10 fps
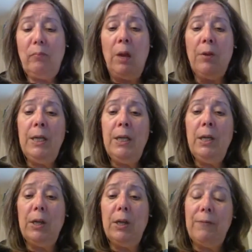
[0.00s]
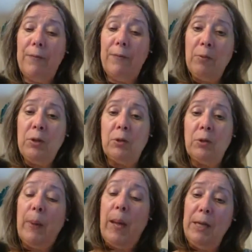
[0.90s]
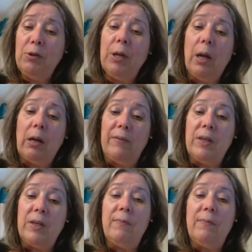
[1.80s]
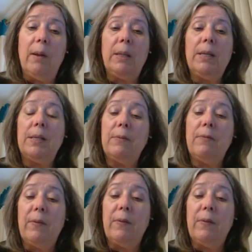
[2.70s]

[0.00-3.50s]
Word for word: The founder, the patriarch of this family is a